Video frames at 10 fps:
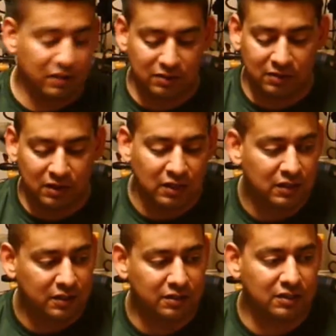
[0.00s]

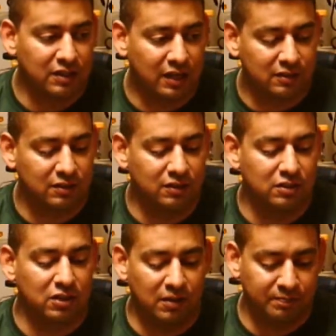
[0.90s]
that is encasing the
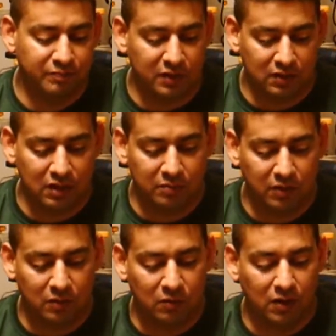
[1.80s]
gem and keeping
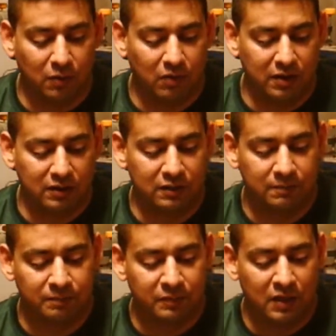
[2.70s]
it where I
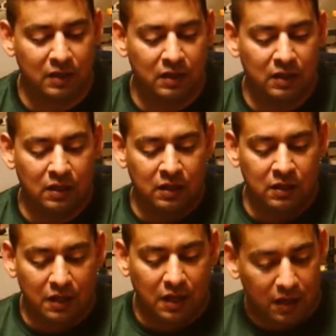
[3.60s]

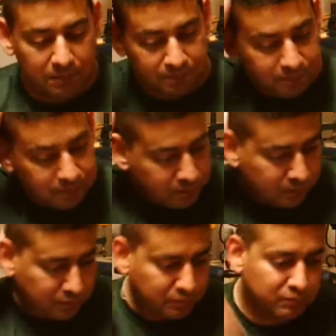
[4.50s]
want
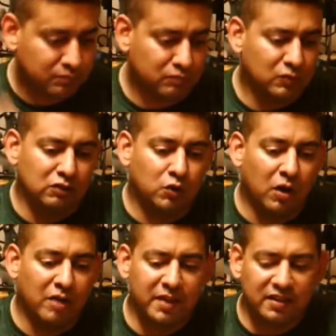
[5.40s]
it. So
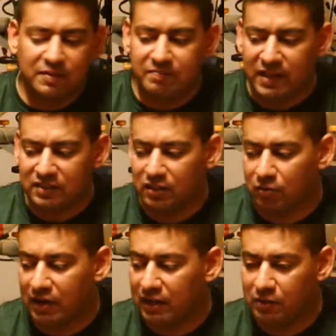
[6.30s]
I've been messing
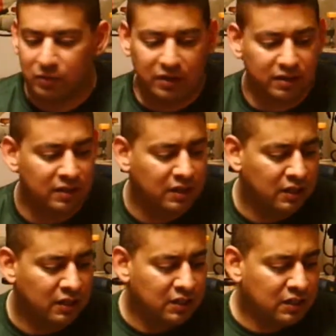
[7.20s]
around with
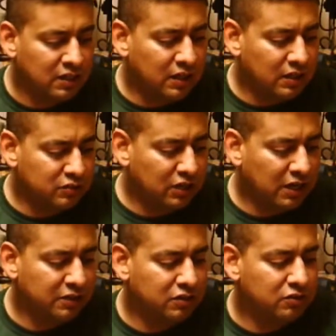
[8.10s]

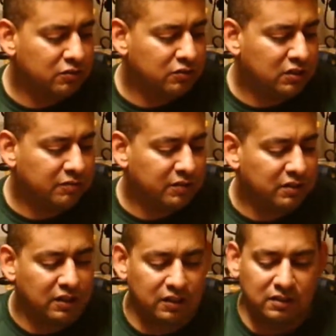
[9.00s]
trying to do different
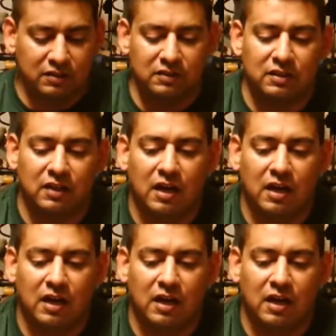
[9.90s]
things.